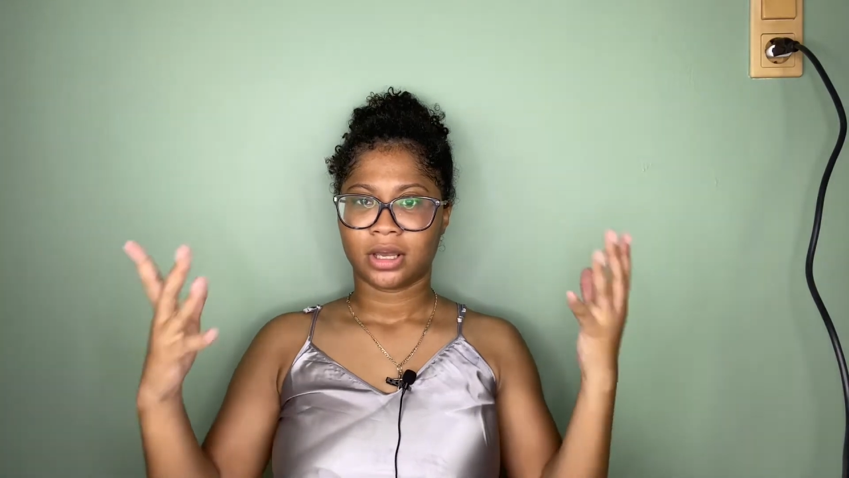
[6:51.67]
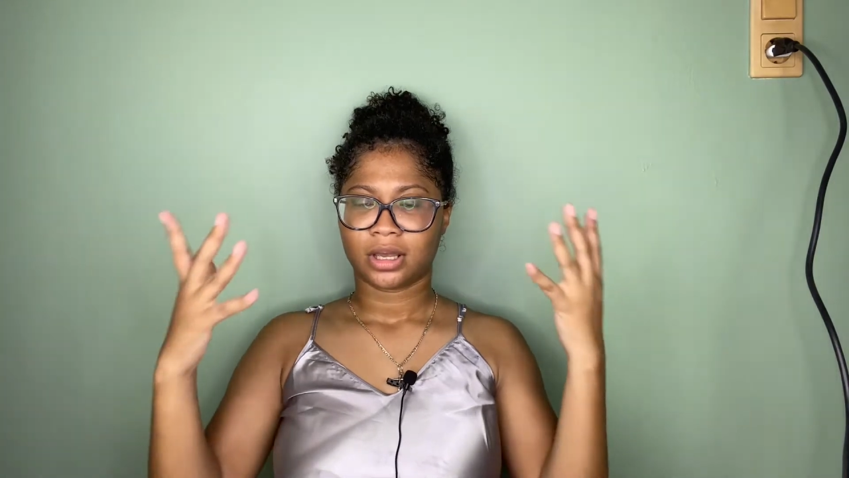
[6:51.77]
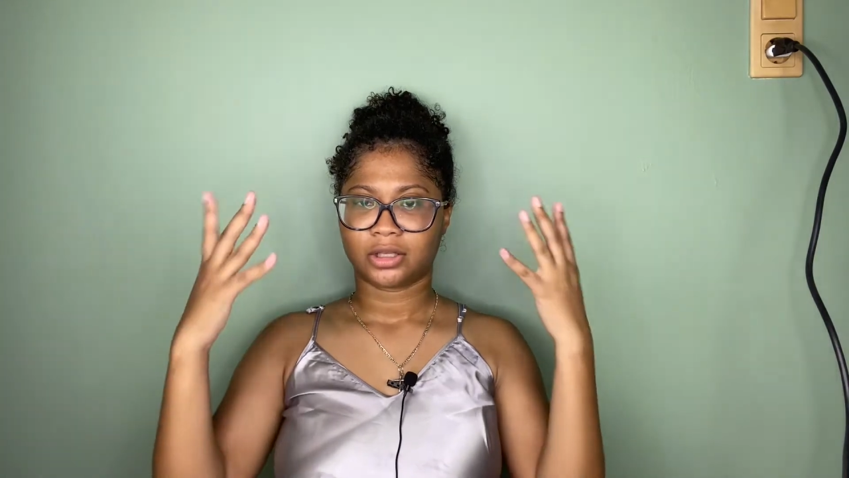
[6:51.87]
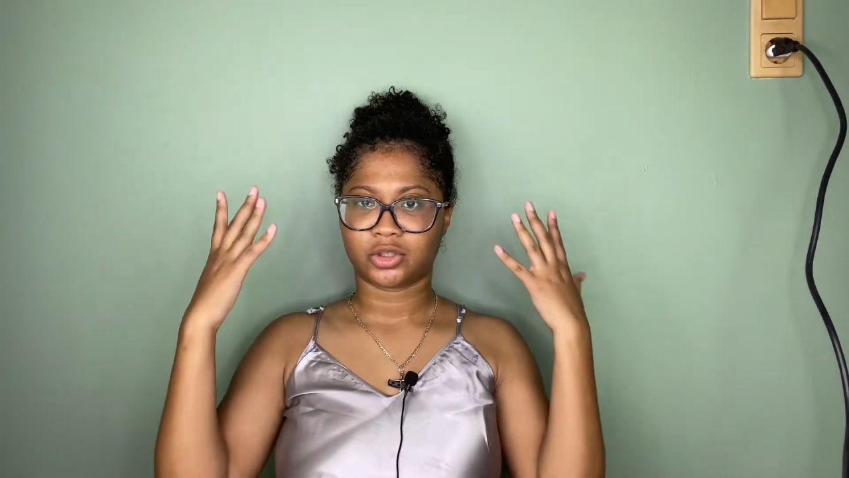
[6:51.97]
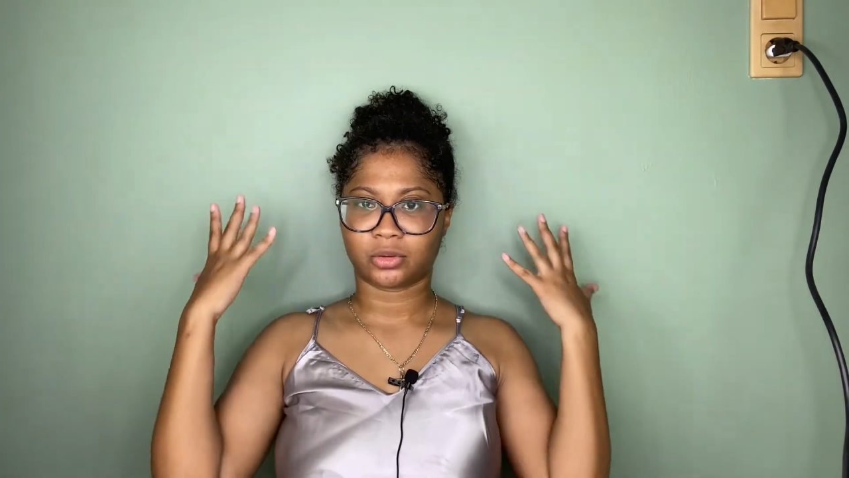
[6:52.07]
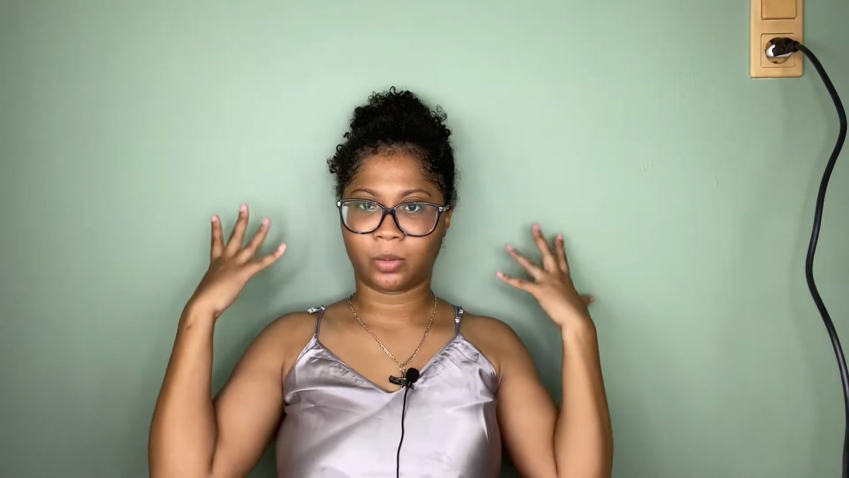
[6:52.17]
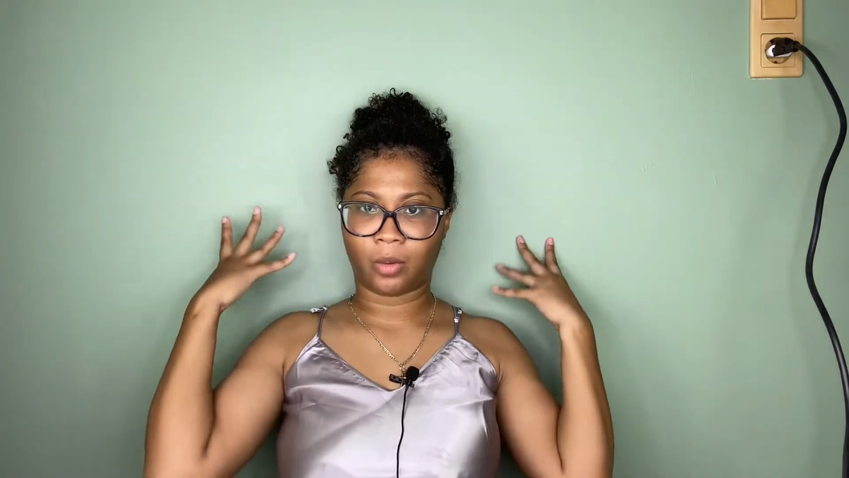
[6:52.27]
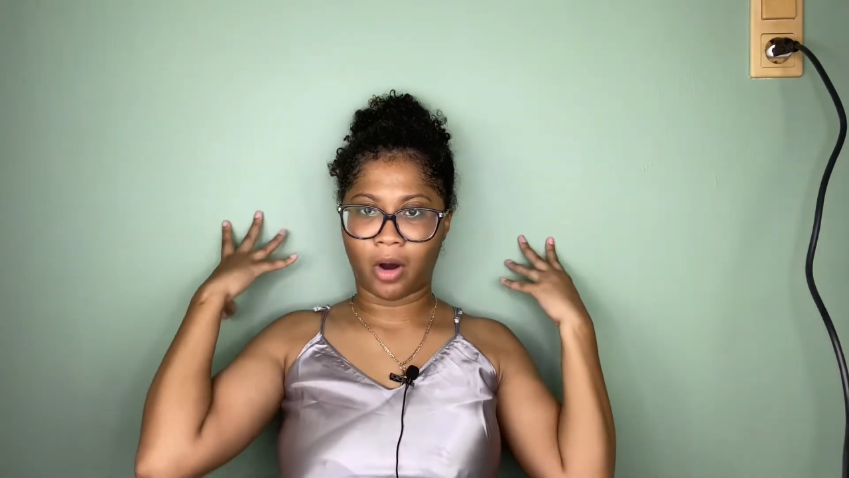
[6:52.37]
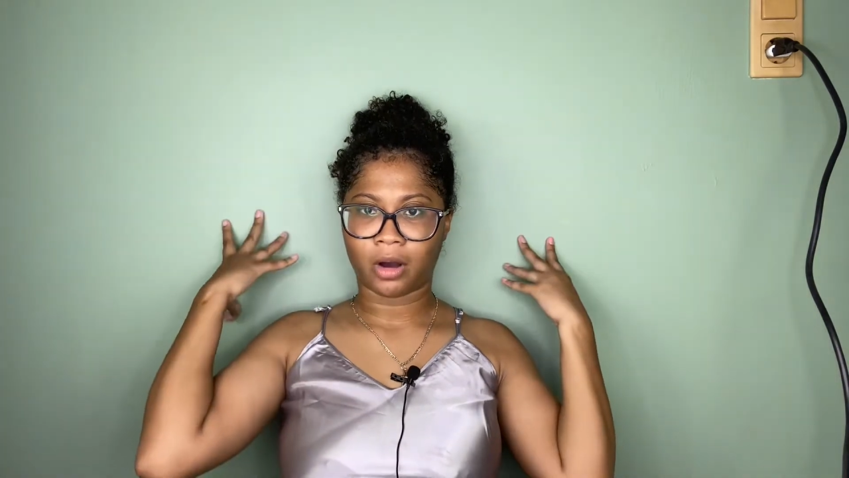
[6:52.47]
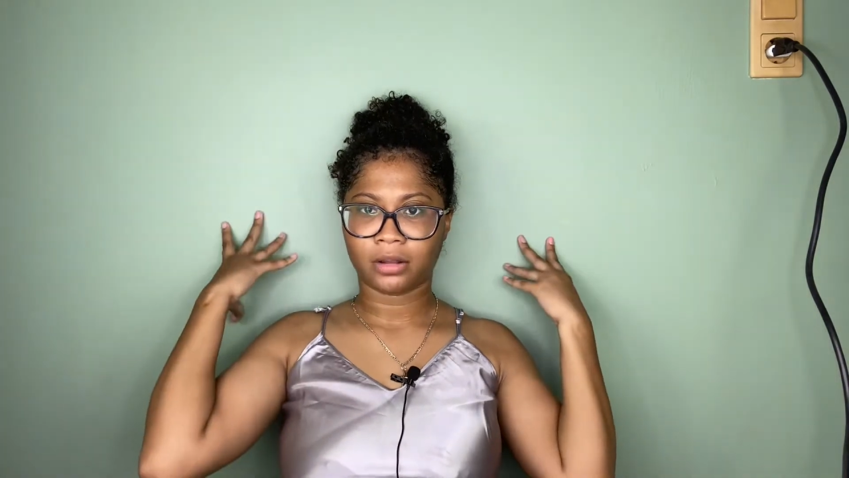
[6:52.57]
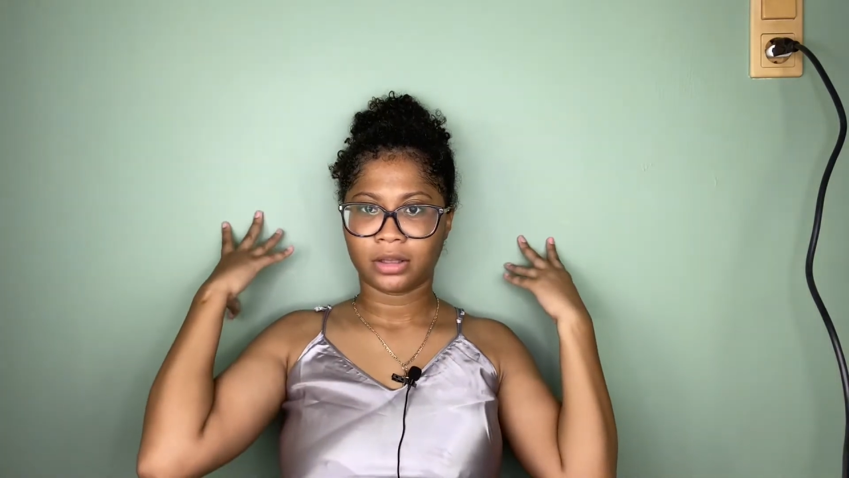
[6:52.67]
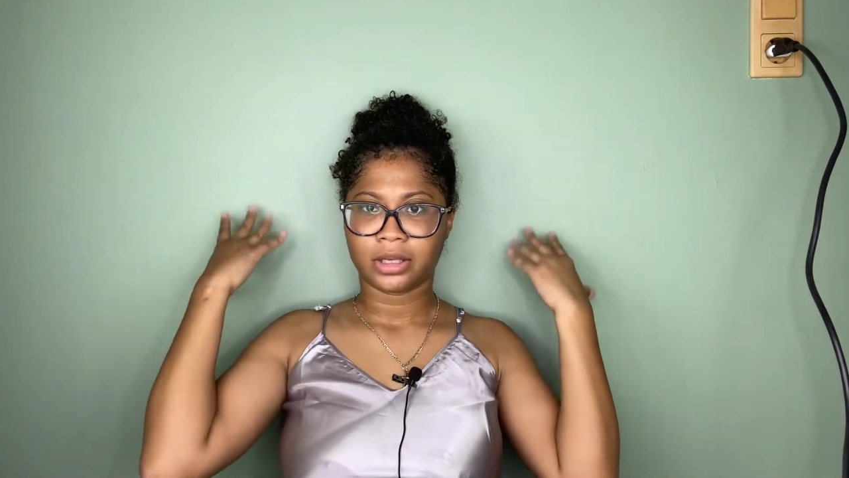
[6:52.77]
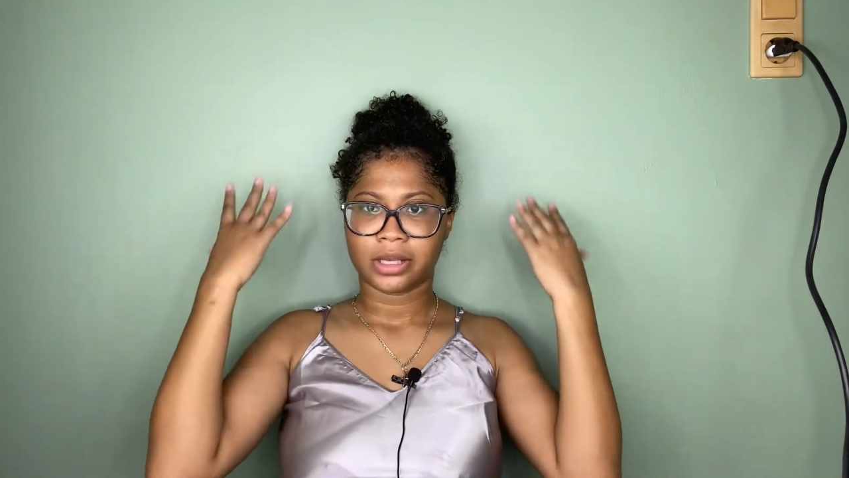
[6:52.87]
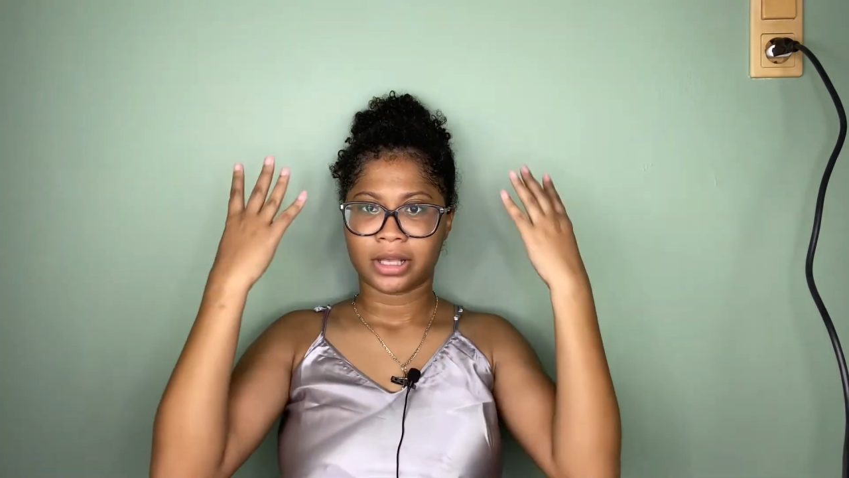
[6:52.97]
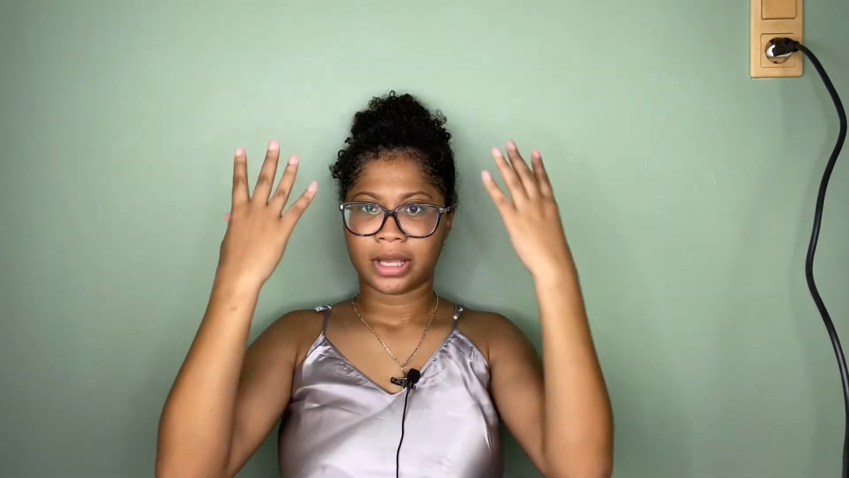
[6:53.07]
to the wall,
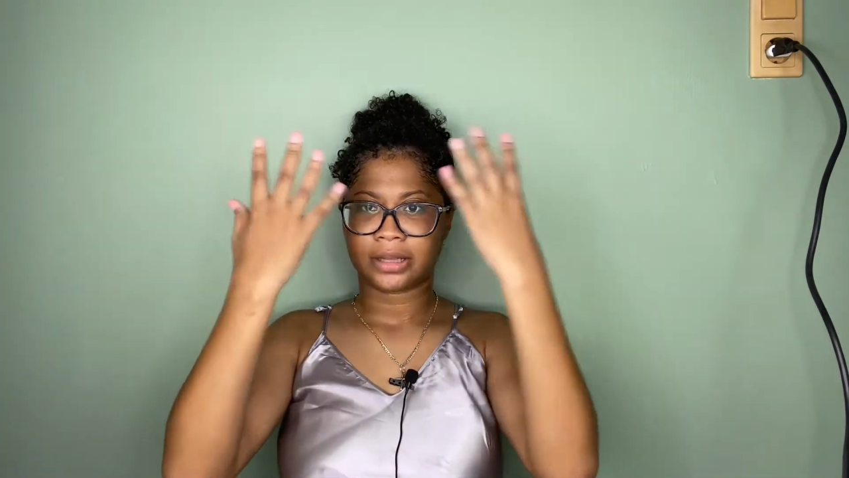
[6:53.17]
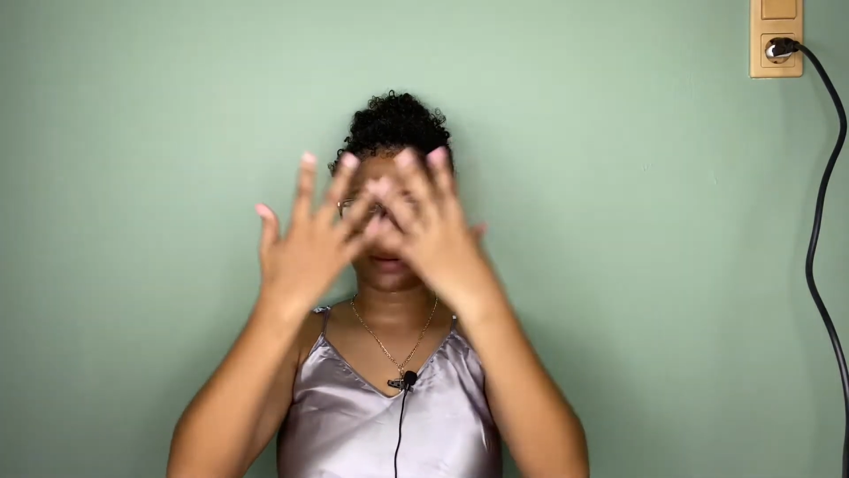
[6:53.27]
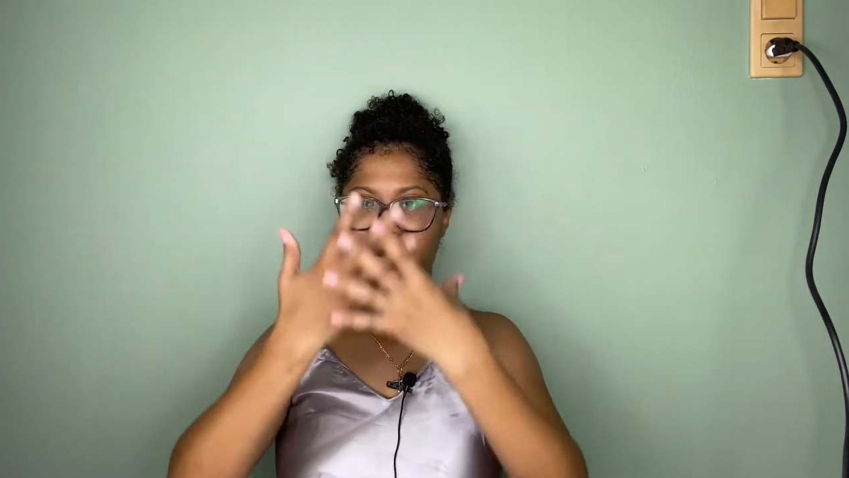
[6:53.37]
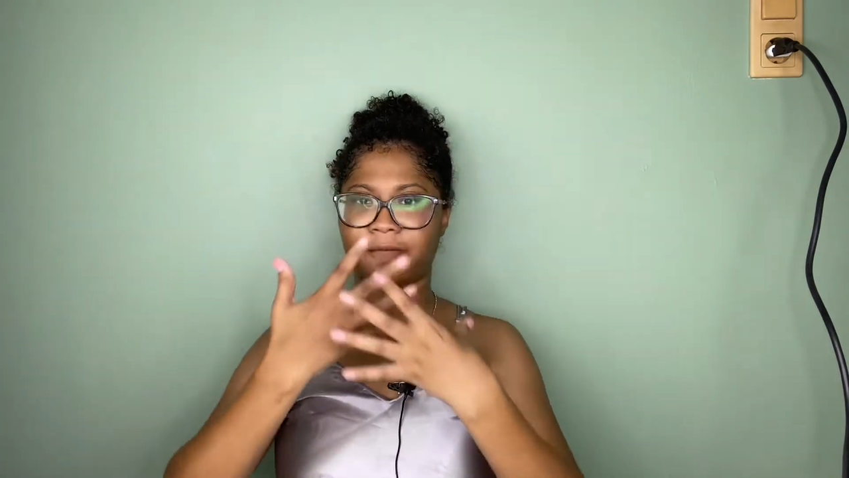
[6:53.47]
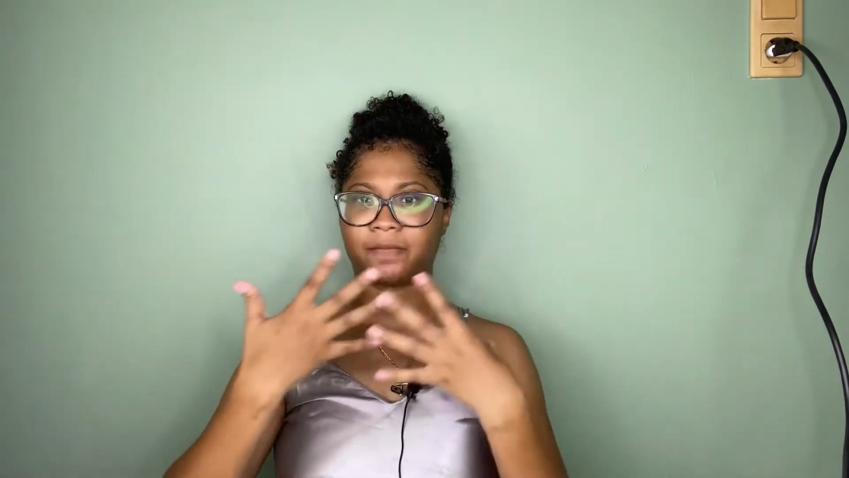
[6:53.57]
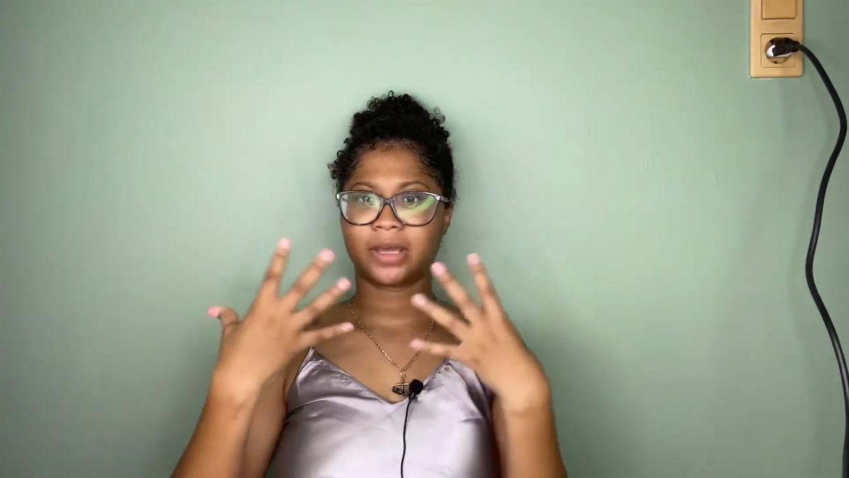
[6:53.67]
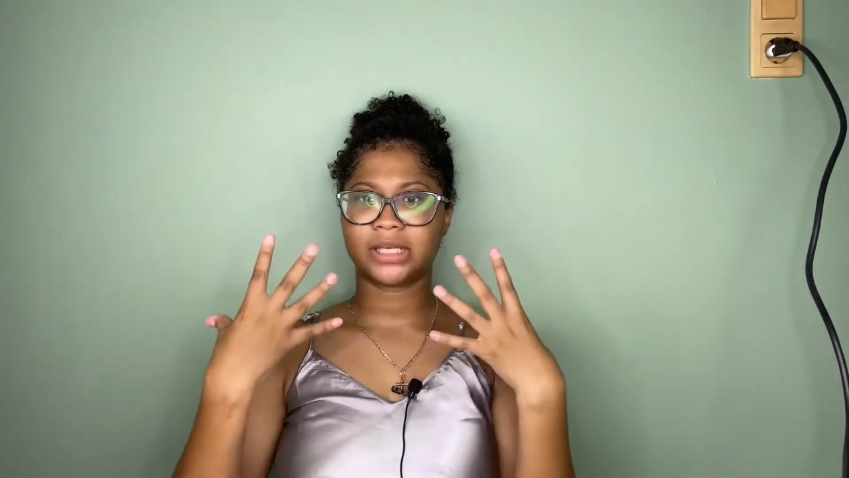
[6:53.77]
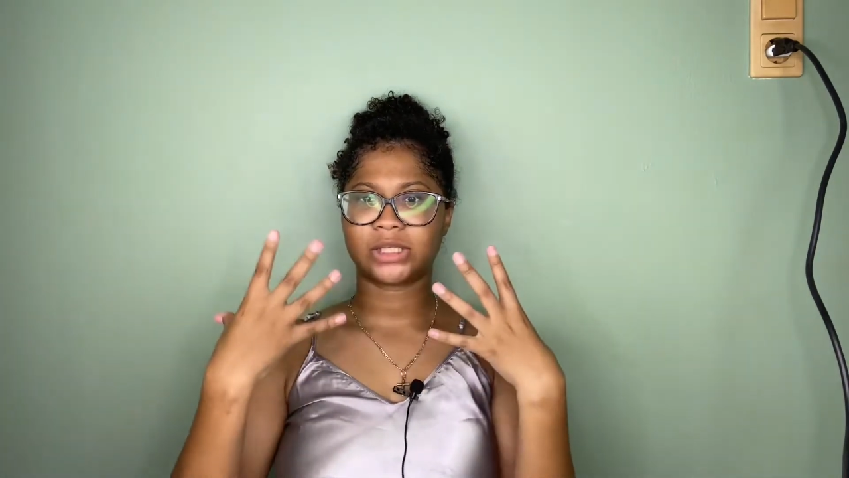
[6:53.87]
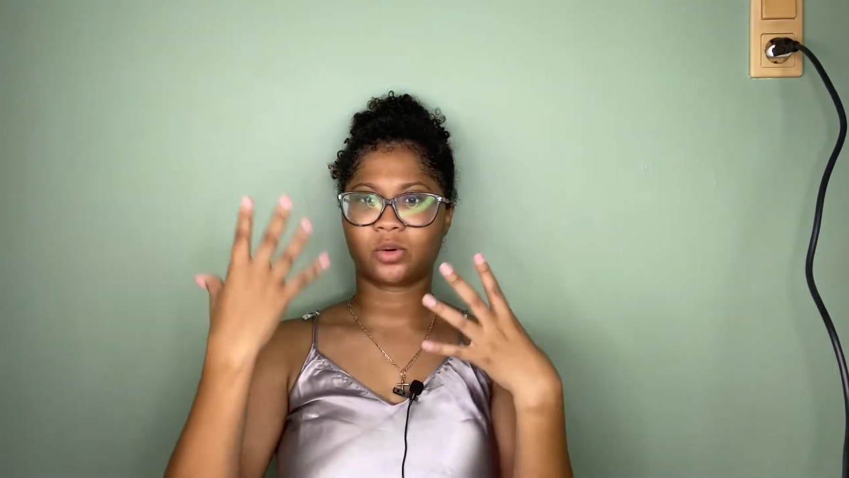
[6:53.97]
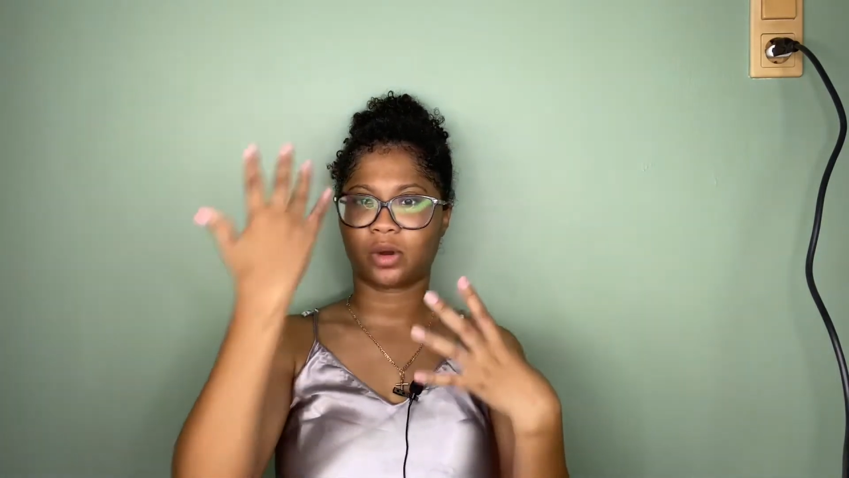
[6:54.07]
then my face